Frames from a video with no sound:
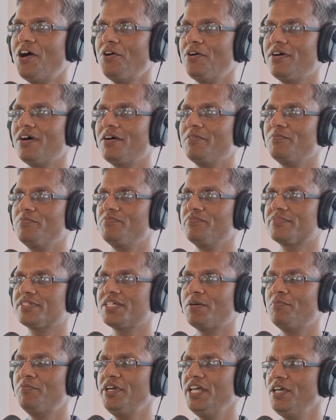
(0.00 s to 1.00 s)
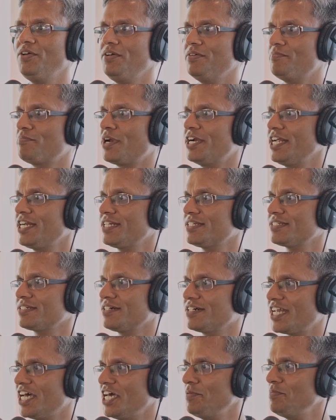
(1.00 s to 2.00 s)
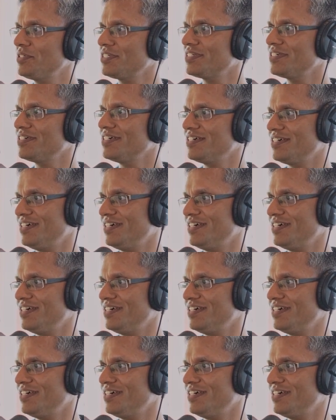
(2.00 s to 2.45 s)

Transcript: how somebody predicts crimes,